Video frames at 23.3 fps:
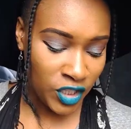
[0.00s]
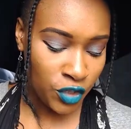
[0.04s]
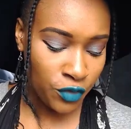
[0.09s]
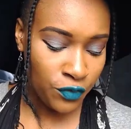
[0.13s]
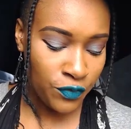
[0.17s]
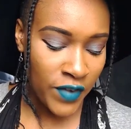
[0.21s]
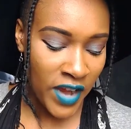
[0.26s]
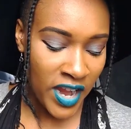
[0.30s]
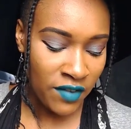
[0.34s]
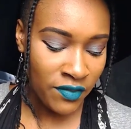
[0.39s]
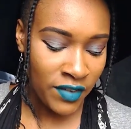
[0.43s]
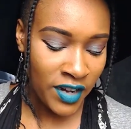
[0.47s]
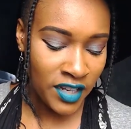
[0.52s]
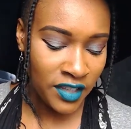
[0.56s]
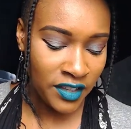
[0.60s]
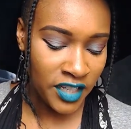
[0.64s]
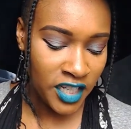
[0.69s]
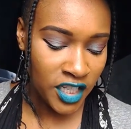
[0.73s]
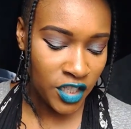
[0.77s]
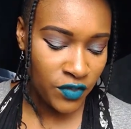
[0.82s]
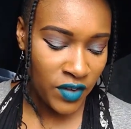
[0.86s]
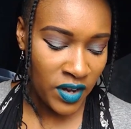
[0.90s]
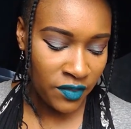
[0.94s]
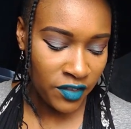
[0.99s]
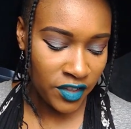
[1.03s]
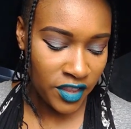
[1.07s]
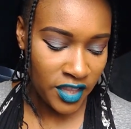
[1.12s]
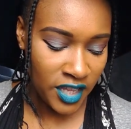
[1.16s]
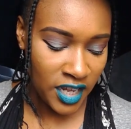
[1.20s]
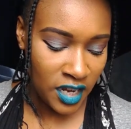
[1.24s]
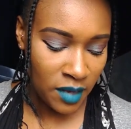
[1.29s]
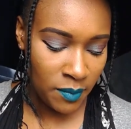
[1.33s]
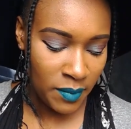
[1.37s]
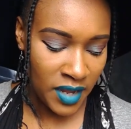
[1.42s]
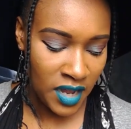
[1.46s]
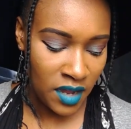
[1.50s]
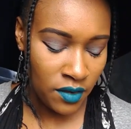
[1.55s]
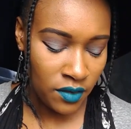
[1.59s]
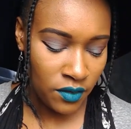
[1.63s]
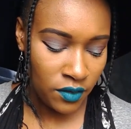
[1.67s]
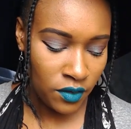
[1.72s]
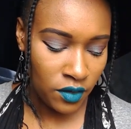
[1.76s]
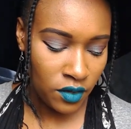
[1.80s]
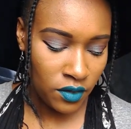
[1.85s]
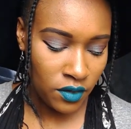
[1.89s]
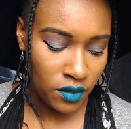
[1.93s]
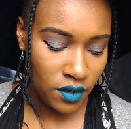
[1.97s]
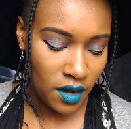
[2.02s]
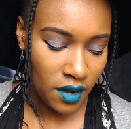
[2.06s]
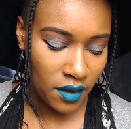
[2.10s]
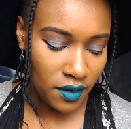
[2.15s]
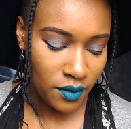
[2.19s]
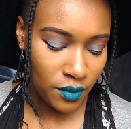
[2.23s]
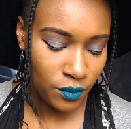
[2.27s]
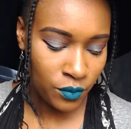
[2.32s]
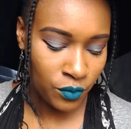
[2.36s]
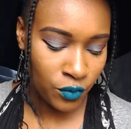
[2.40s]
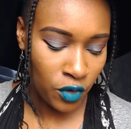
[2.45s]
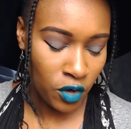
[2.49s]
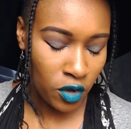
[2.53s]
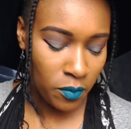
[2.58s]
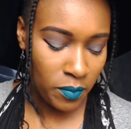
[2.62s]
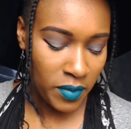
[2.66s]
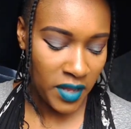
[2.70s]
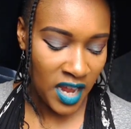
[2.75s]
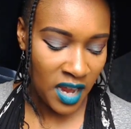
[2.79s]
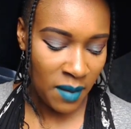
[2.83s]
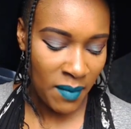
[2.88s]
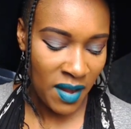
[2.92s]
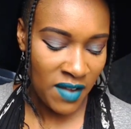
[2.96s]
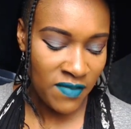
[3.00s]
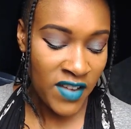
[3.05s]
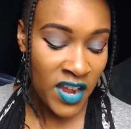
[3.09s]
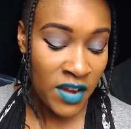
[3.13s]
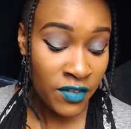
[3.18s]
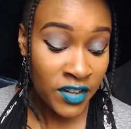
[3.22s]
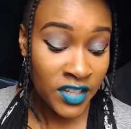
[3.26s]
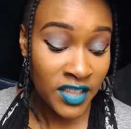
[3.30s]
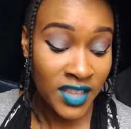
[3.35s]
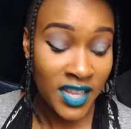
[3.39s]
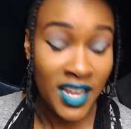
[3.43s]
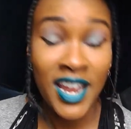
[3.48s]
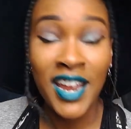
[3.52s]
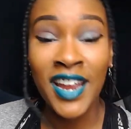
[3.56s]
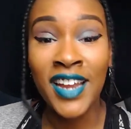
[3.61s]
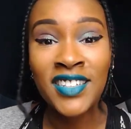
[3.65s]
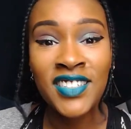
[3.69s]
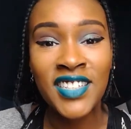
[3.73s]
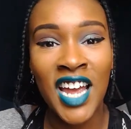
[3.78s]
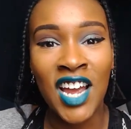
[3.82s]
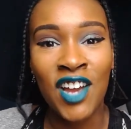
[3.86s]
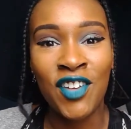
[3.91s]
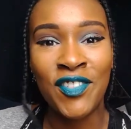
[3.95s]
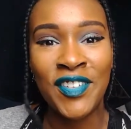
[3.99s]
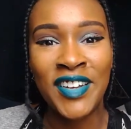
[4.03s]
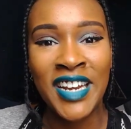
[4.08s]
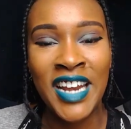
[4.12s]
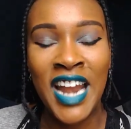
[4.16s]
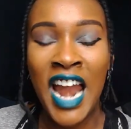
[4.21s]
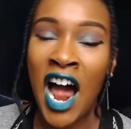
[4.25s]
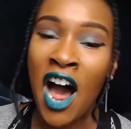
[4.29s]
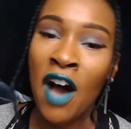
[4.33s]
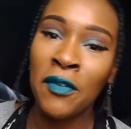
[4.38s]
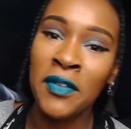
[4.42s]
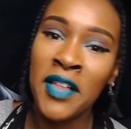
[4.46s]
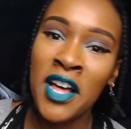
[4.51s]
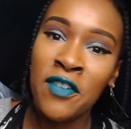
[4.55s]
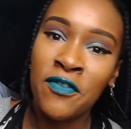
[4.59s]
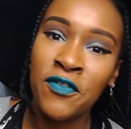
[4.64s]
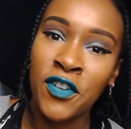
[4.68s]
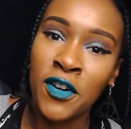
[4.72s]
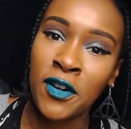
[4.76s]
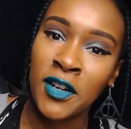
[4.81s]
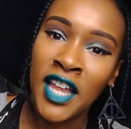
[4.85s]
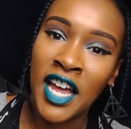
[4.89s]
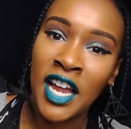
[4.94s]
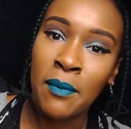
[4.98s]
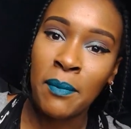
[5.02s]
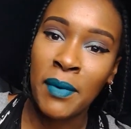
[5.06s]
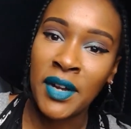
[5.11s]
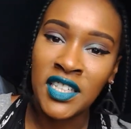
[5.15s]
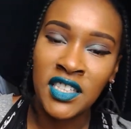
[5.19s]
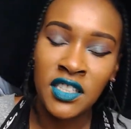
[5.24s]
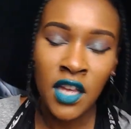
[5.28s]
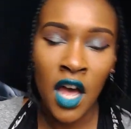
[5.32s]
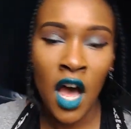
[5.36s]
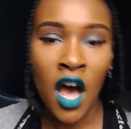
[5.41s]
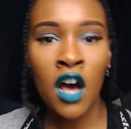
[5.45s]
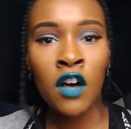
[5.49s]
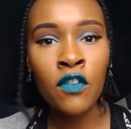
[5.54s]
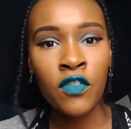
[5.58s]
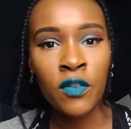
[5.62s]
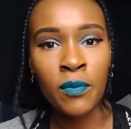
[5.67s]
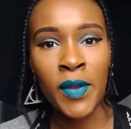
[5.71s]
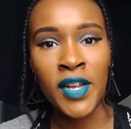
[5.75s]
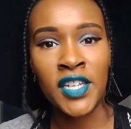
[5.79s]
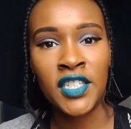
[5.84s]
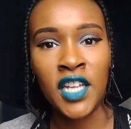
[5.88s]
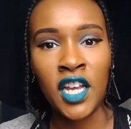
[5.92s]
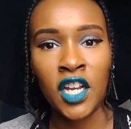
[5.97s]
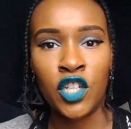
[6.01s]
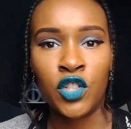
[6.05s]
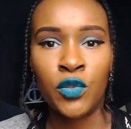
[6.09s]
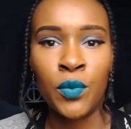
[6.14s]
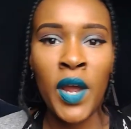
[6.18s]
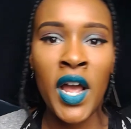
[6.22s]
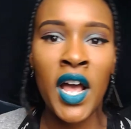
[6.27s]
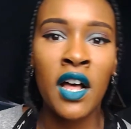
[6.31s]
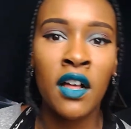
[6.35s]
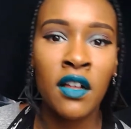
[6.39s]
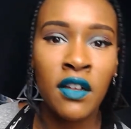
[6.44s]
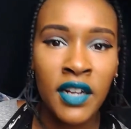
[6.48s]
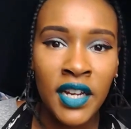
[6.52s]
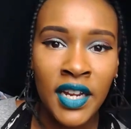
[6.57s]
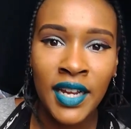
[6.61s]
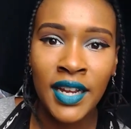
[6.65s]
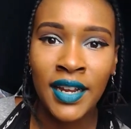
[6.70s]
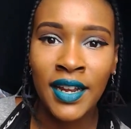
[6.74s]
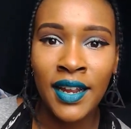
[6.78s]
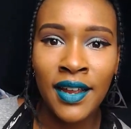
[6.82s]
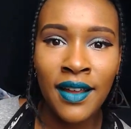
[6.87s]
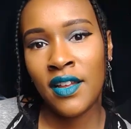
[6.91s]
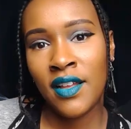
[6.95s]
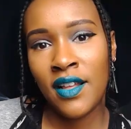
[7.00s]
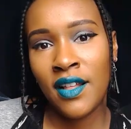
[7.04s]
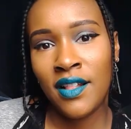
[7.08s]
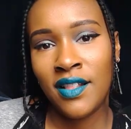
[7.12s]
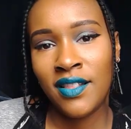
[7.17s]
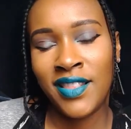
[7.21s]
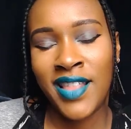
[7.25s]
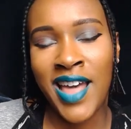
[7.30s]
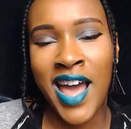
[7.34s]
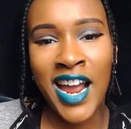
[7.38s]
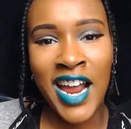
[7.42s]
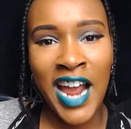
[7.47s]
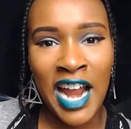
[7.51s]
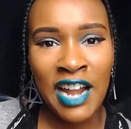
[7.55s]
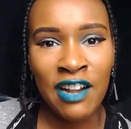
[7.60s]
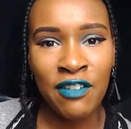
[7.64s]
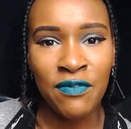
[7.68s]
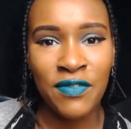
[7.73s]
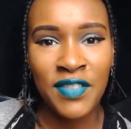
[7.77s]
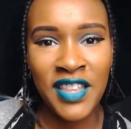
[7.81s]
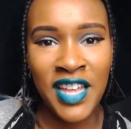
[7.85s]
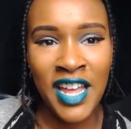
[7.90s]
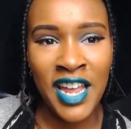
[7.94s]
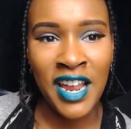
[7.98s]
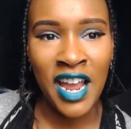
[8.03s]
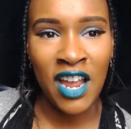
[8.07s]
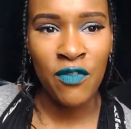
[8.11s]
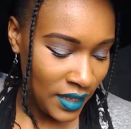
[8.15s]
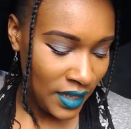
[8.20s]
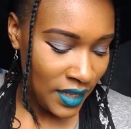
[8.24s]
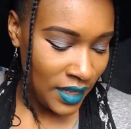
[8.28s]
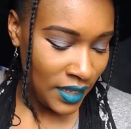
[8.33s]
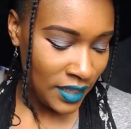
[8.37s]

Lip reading: What's your favorite and least favorite thing about role-playing? My favorite thing is having an outlet for like myself and my sexuality, that kind of thing.